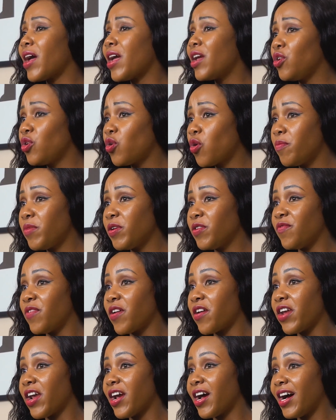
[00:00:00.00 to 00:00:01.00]
I lobbied
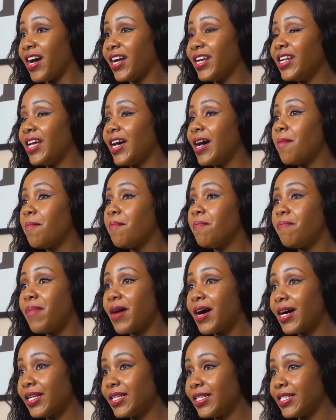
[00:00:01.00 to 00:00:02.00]
very hard,
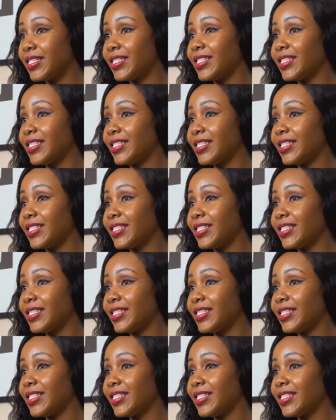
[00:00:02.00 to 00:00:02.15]
but